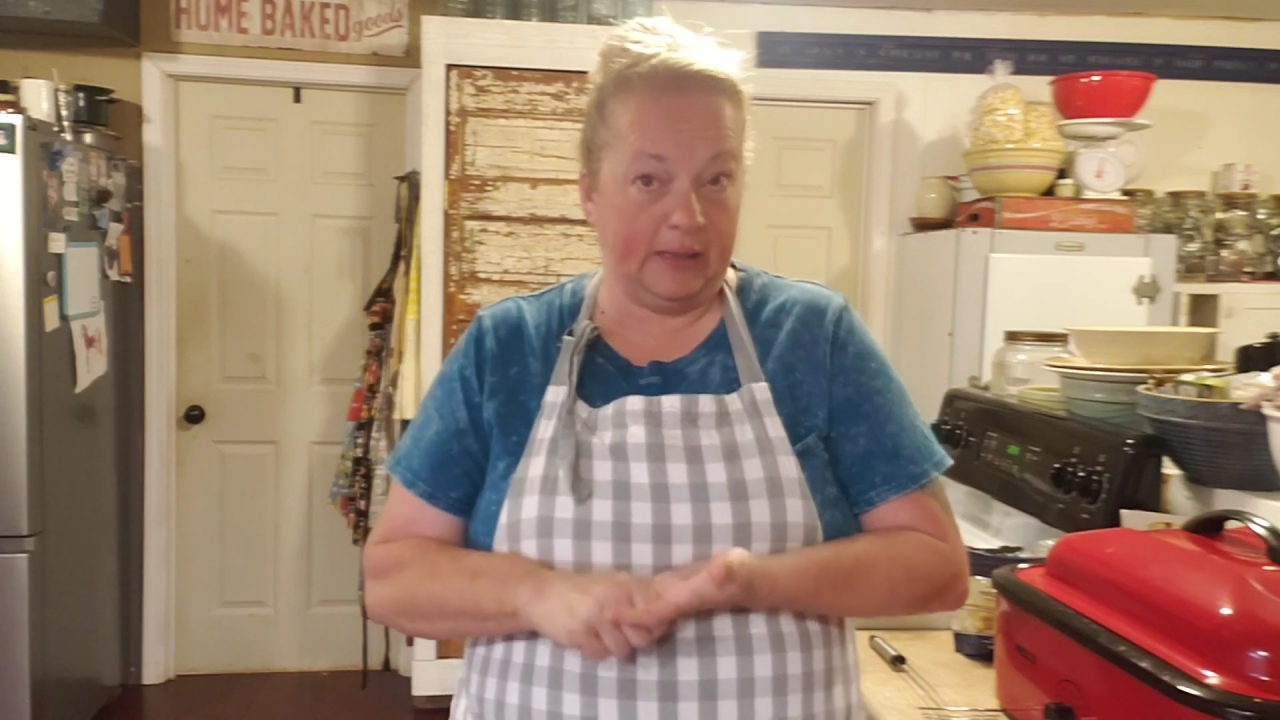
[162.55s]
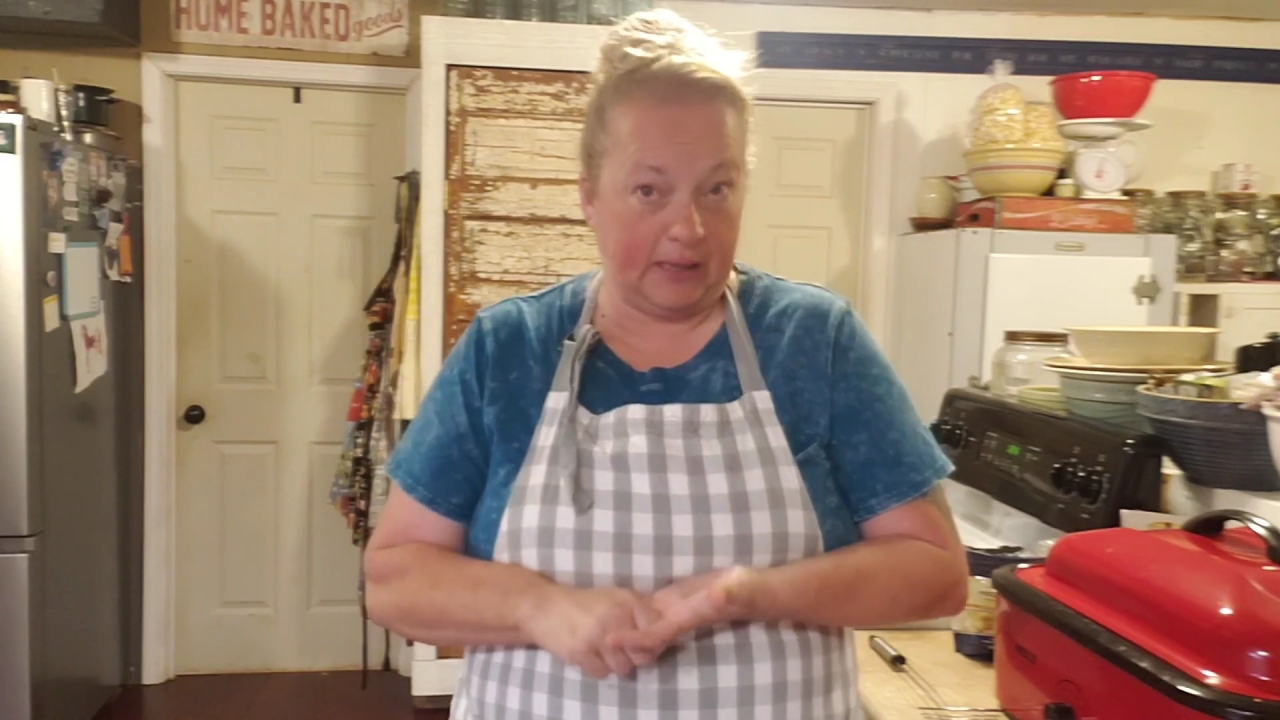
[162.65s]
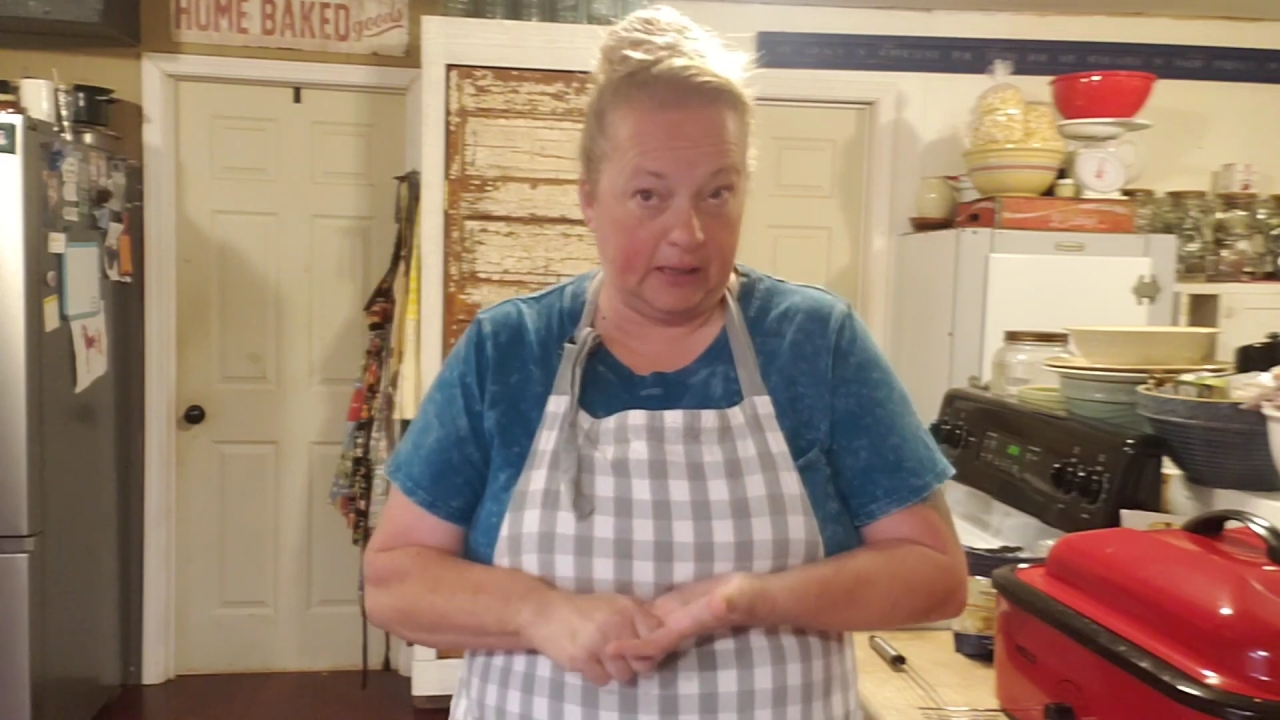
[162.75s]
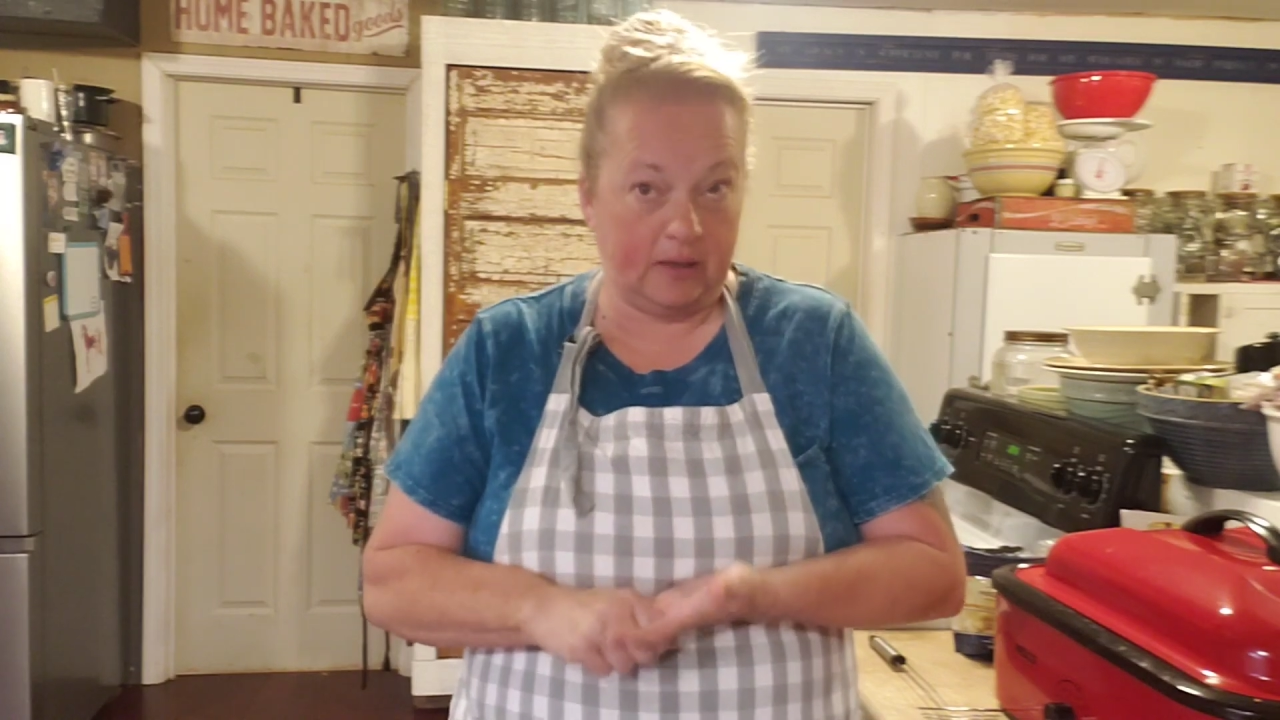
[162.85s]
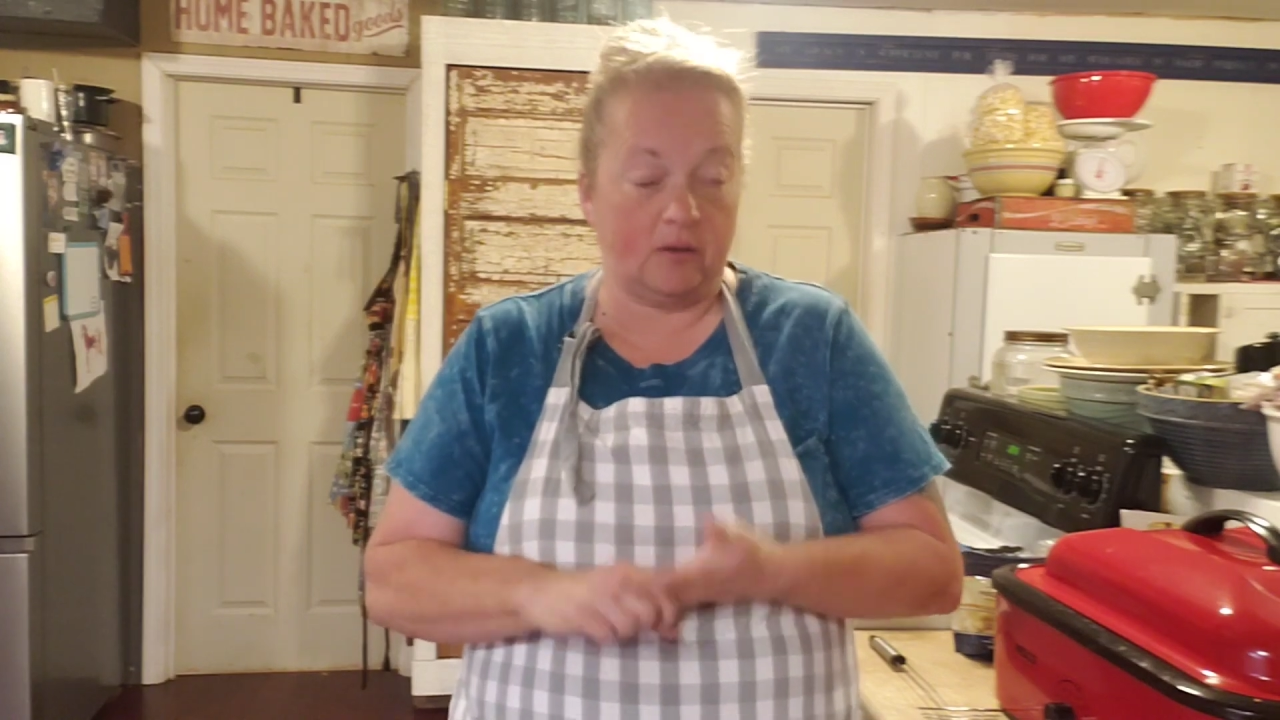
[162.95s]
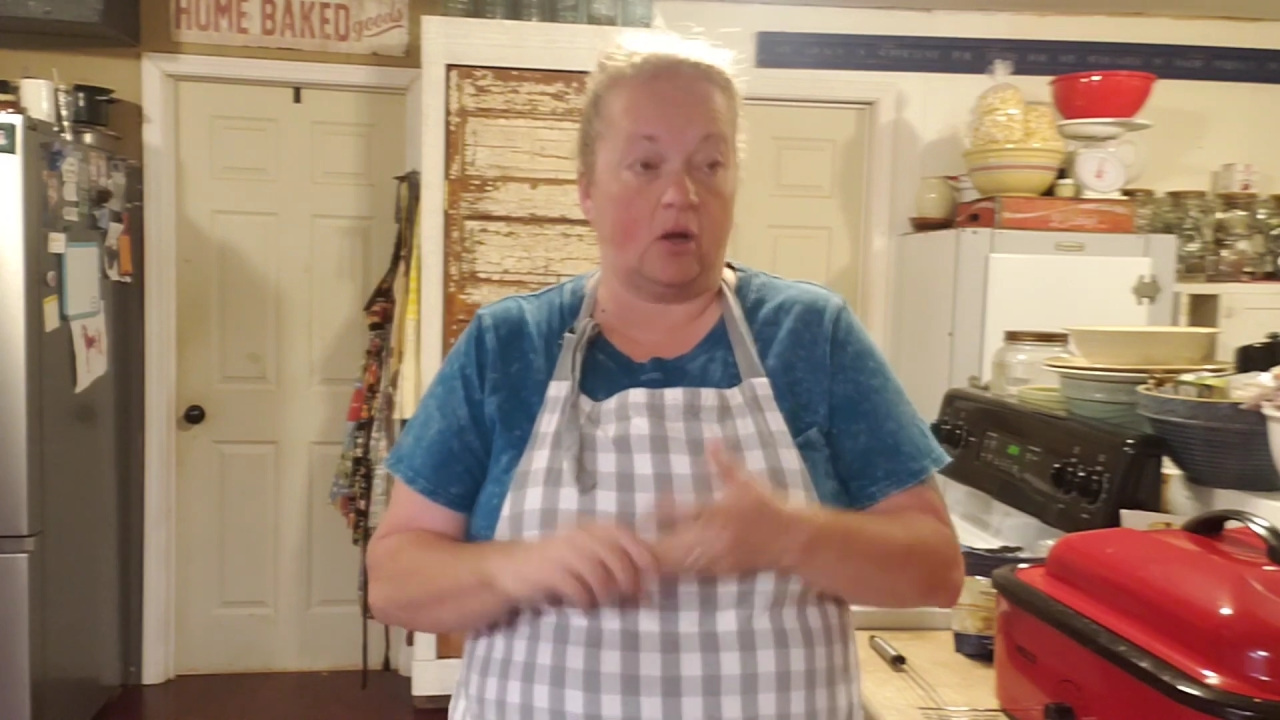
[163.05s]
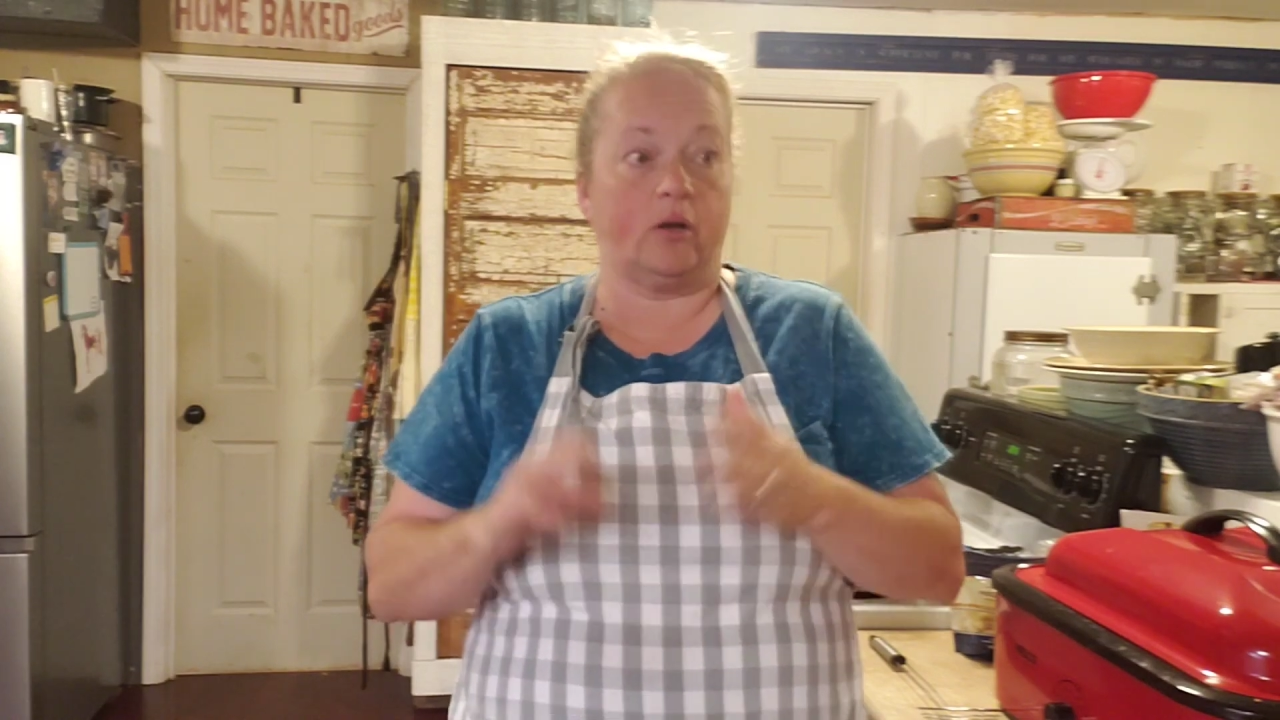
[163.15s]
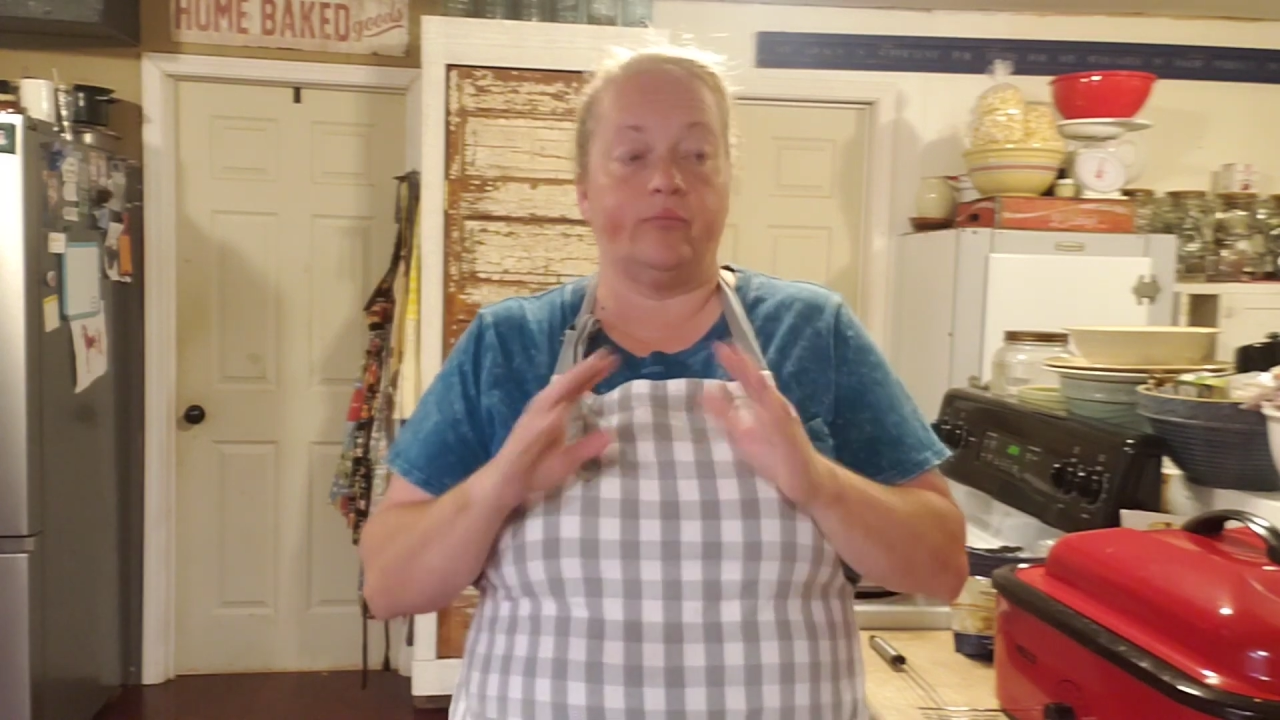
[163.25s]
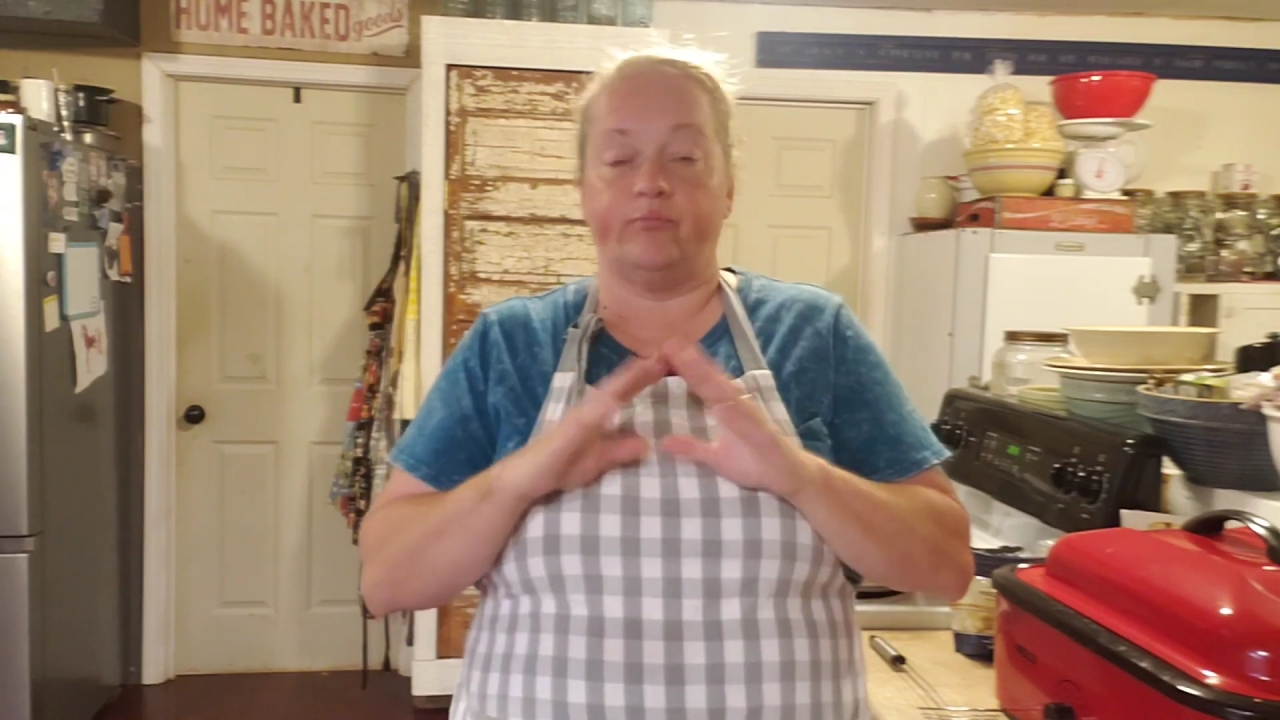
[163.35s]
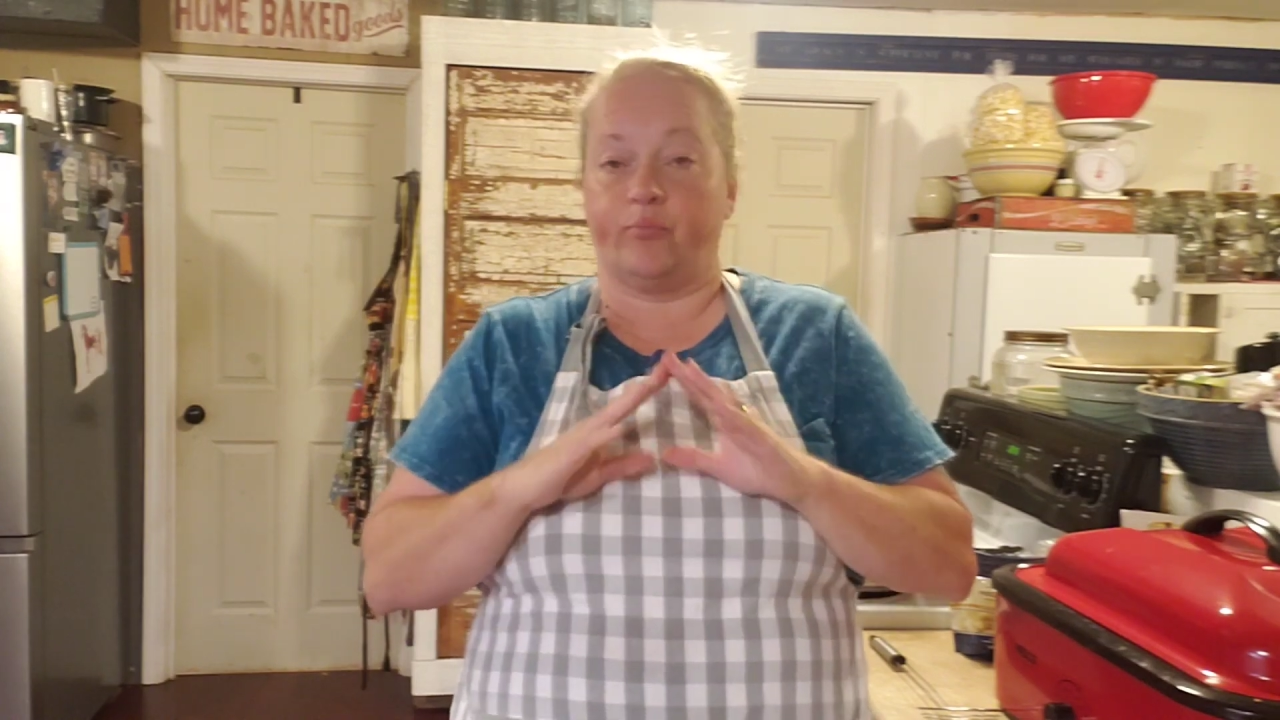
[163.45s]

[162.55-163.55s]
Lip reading: can on